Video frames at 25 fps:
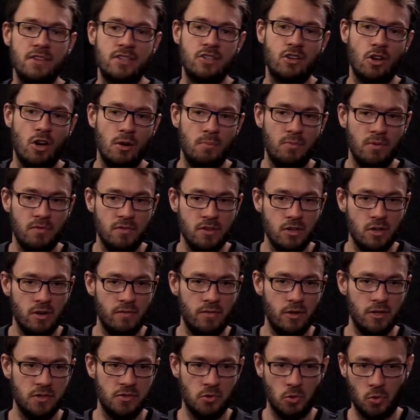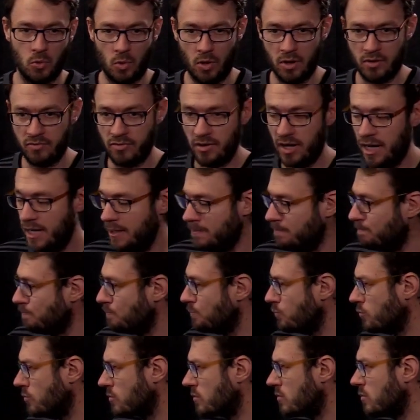the scope of the universal quantifier.
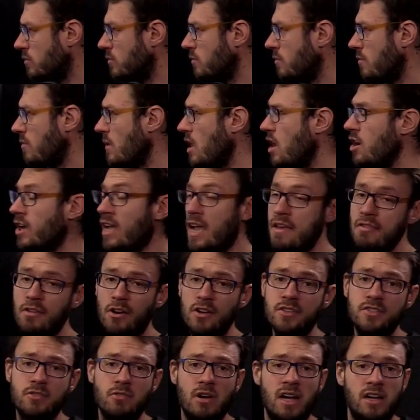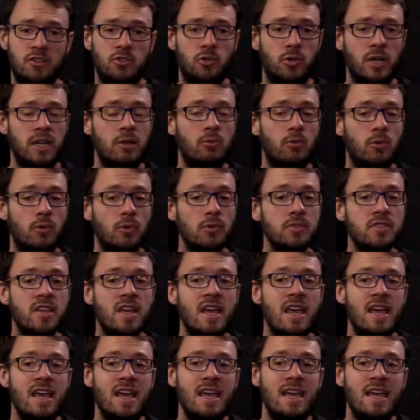Okay, those are our tree rules.